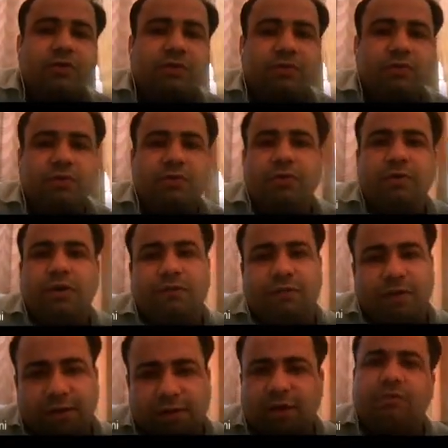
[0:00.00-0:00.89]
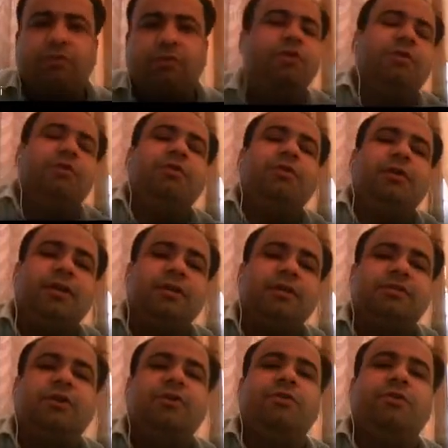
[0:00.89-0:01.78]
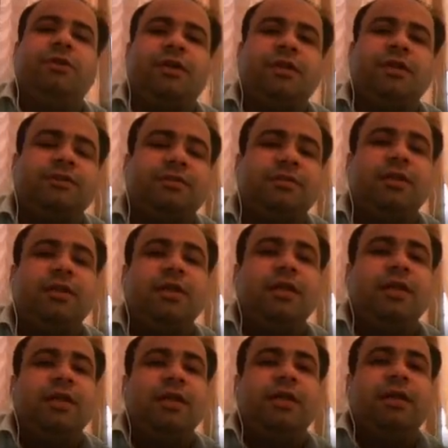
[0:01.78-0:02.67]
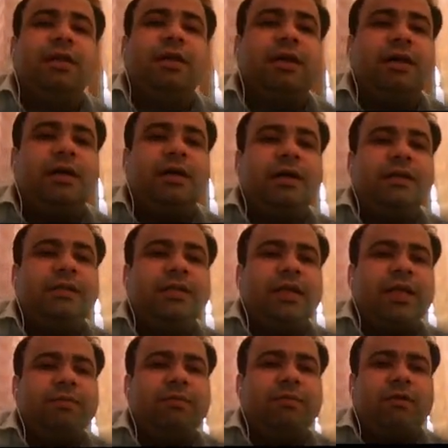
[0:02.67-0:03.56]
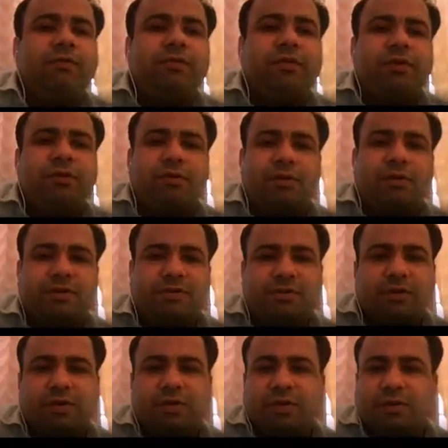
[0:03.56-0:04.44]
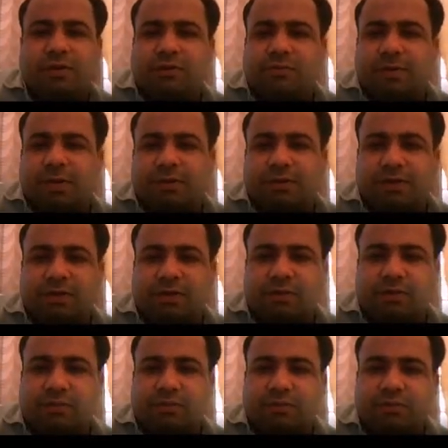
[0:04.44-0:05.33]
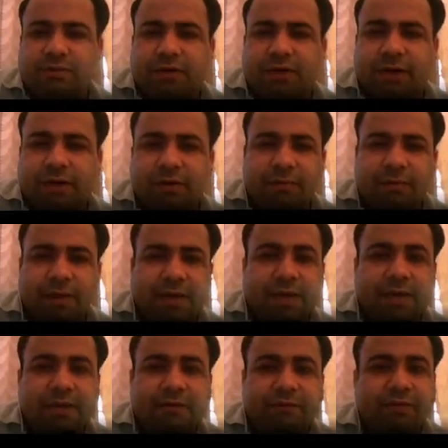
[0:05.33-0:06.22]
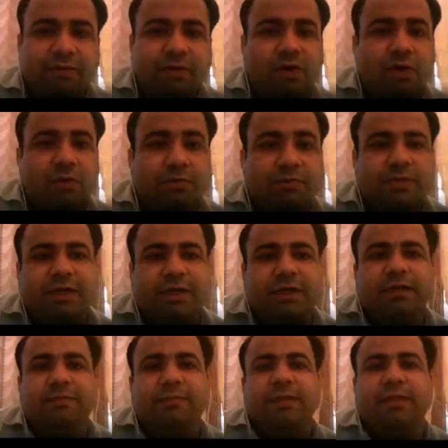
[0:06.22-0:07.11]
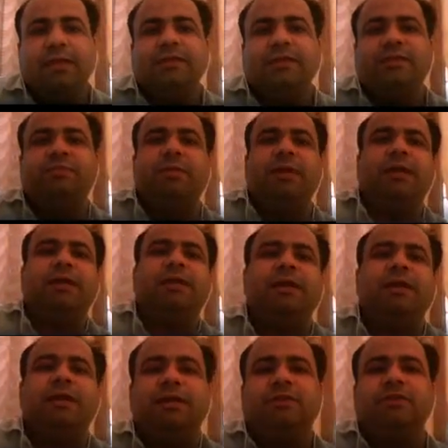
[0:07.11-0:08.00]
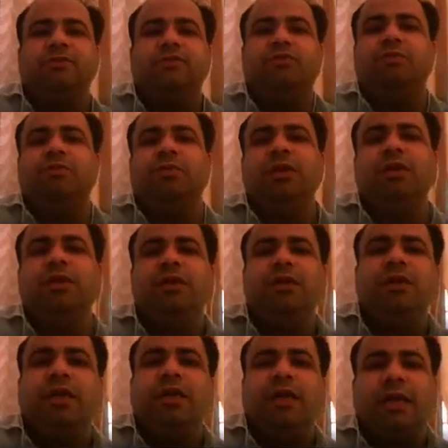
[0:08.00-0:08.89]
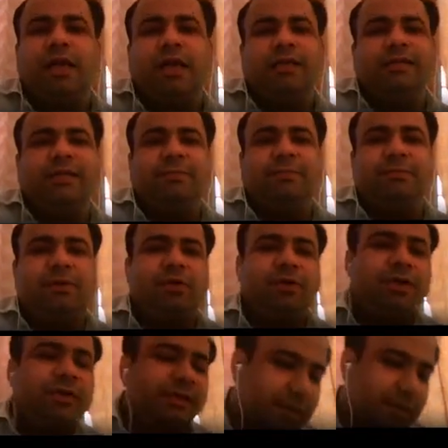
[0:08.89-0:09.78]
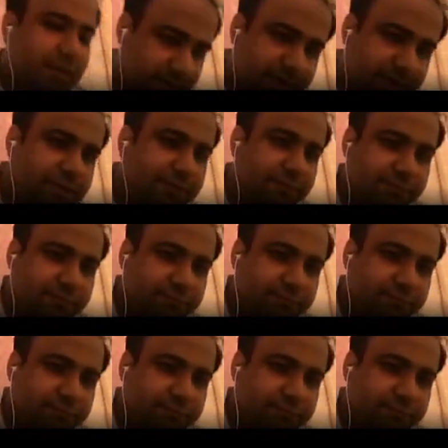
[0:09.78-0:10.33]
So defect and discontinuities. The aim of the non-destructive inspection is to determine if the object being inspected is to be accepted or rejected.